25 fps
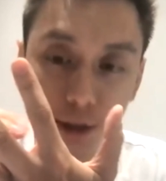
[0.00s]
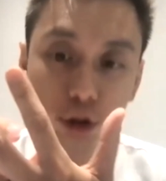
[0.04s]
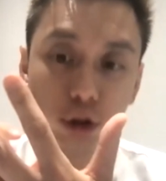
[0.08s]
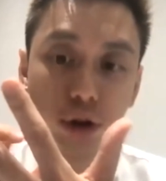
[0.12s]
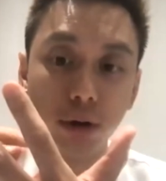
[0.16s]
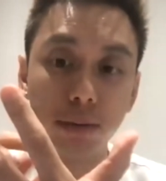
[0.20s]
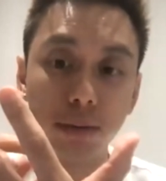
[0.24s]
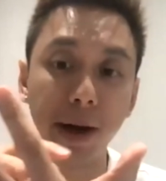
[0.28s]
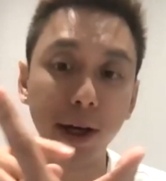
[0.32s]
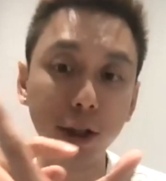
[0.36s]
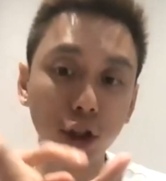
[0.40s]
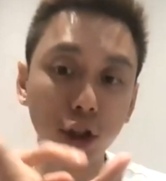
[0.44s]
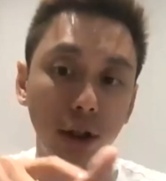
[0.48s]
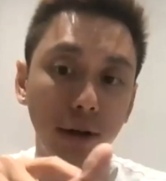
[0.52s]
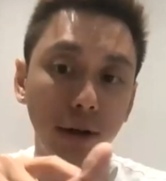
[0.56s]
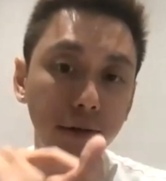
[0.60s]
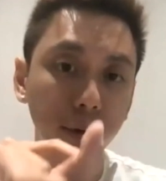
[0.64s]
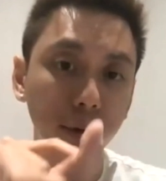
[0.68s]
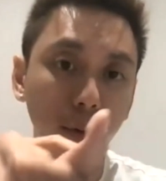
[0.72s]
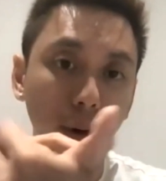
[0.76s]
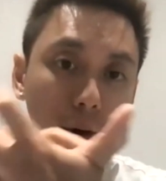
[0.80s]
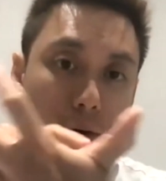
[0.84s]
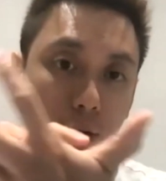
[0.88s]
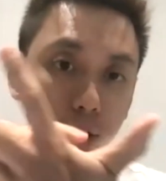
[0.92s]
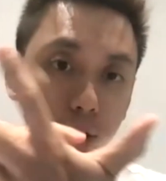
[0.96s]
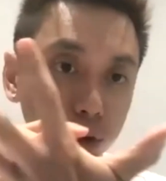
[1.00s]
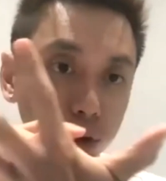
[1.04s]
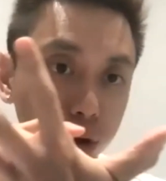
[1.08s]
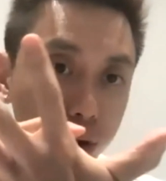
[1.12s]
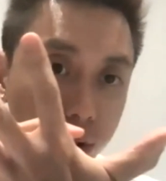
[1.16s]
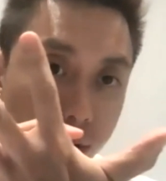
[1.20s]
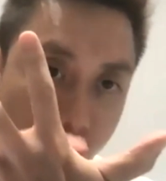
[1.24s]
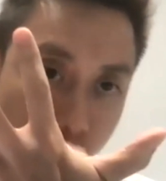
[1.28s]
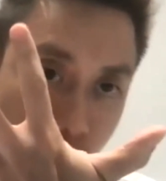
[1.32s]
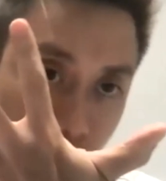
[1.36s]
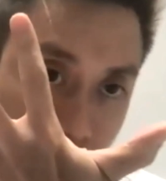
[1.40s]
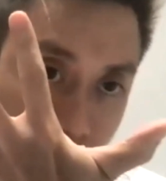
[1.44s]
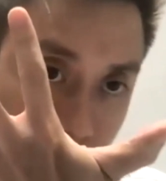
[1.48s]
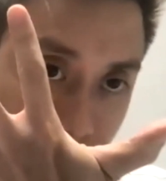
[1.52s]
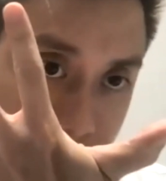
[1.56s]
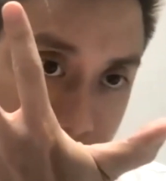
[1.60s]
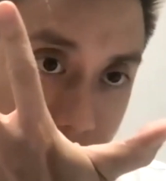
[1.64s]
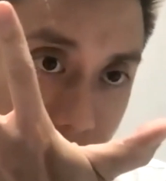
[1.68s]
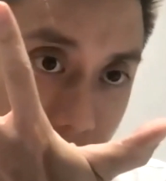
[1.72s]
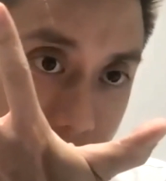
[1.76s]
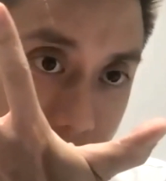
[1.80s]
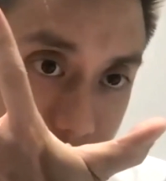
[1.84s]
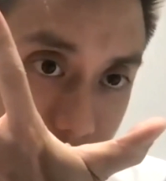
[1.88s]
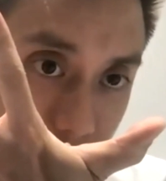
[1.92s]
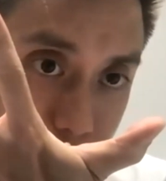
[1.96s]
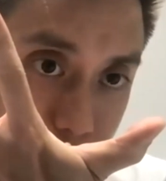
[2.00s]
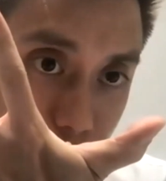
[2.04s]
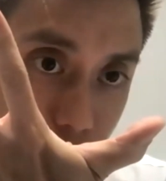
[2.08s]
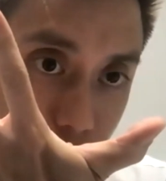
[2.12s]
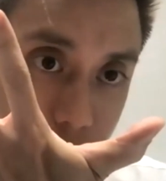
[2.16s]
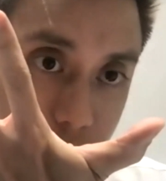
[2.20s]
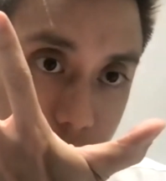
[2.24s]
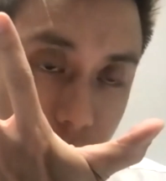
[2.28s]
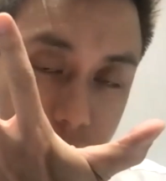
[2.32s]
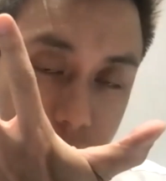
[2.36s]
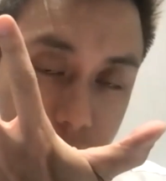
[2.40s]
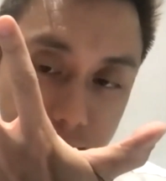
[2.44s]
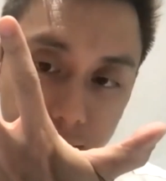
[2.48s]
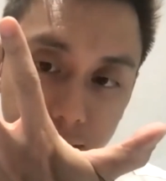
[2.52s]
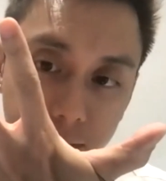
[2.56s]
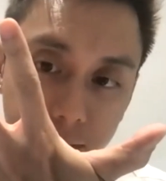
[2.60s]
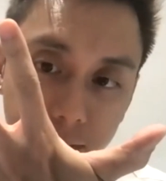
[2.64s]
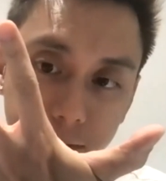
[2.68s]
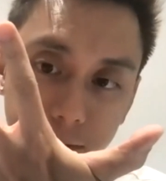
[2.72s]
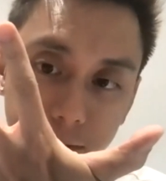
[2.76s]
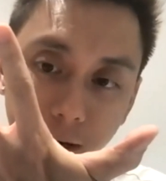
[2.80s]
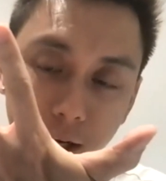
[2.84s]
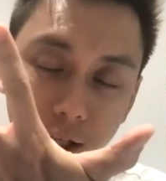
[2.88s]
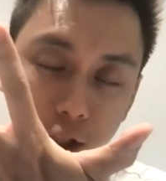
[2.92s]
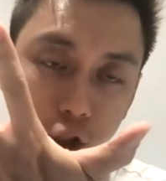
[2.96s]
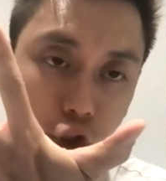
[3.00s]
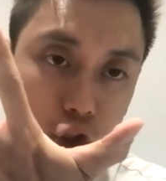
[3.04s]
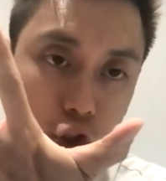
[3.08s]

So imagine if you all go through that 5-step process, right? It's